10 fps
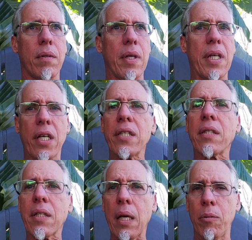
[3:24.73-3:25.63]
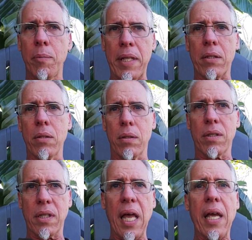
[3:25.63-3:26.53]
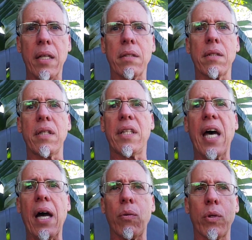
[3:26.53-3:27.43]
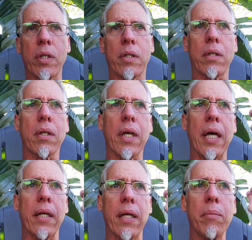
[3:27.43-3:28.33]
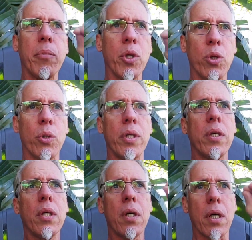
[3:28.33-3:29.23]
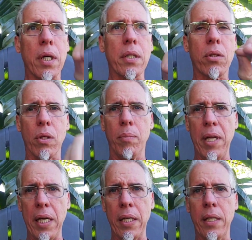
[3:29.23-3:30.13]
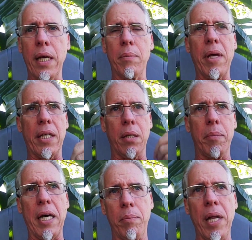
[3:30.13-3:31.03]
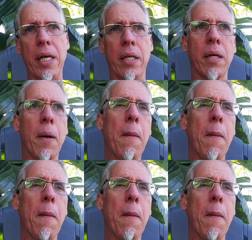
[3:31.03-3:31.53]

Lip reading: in an unstable mental state, that would get imbued into the blade and make it a bad blade.